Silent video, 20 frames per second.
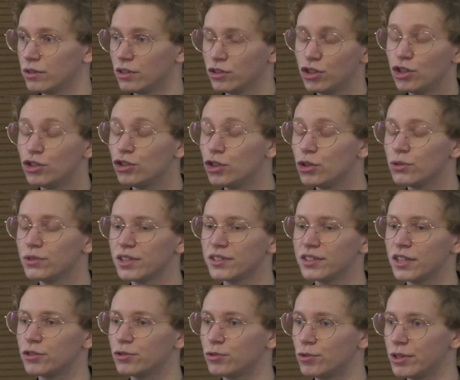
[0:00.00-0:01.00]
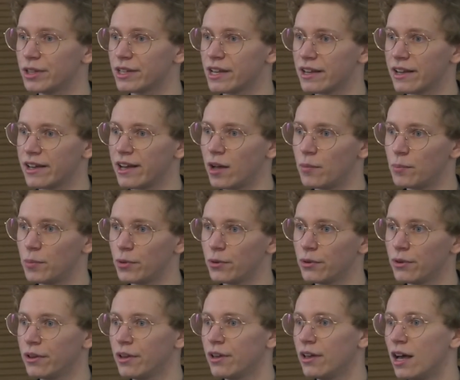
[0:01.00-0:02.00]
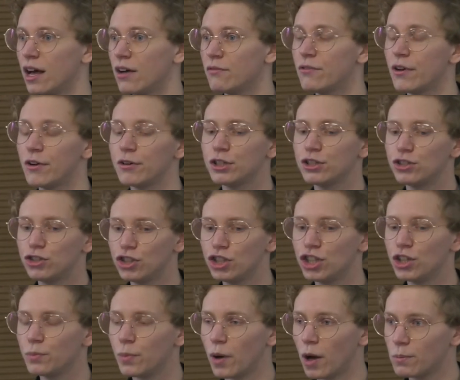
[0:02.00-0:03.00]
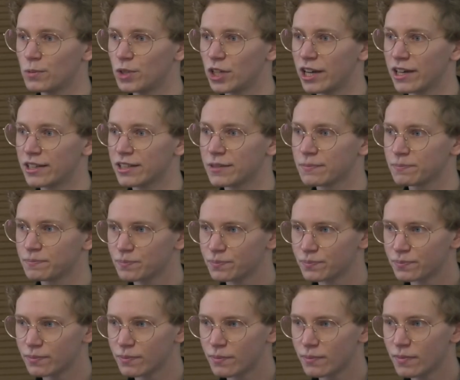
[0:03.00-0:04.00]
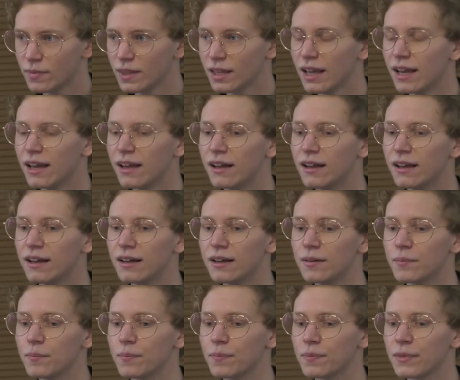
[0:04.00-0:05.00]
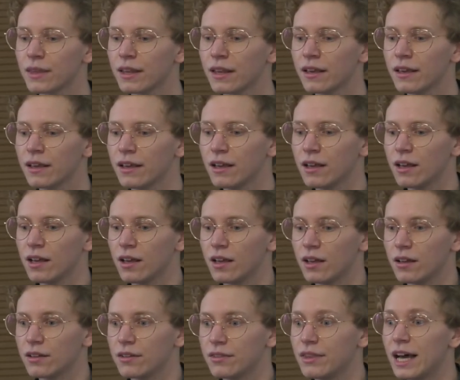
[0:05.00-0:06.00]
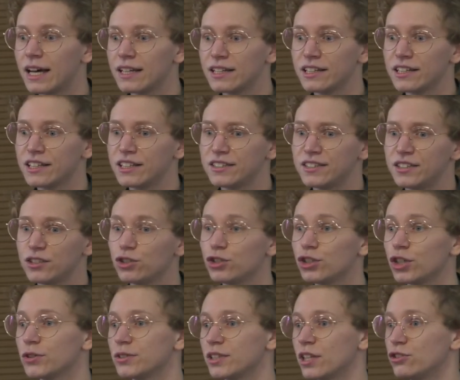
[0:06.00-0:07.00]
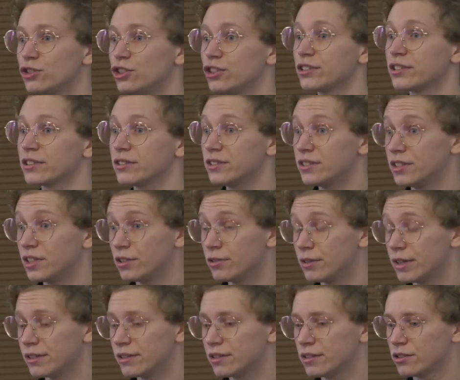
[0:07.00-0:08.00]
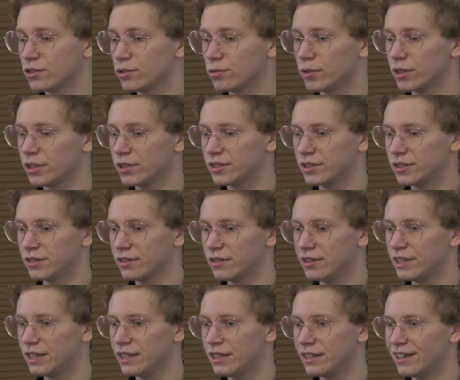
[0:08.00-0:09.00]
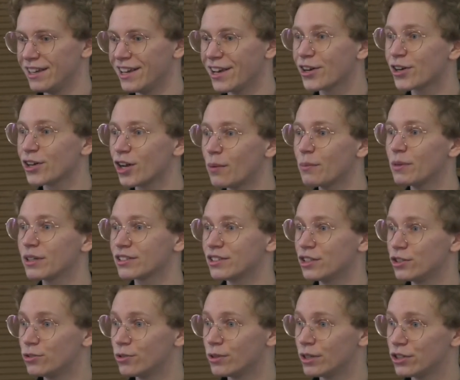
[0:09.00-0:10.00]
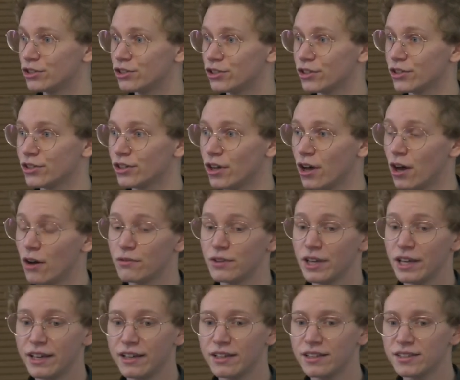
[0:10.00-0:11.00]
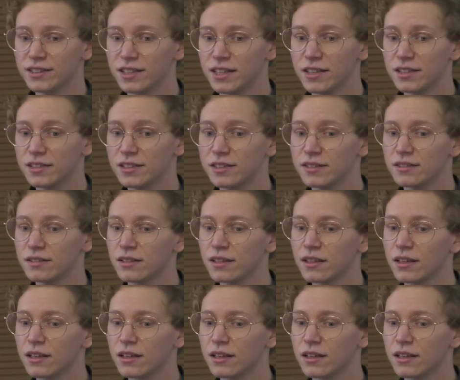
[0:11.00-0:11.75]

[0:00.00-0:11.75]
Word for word: she chooses a drinking cup, a very cheap object um, that is shows that she's considerate towards the economic situation of the Higginses,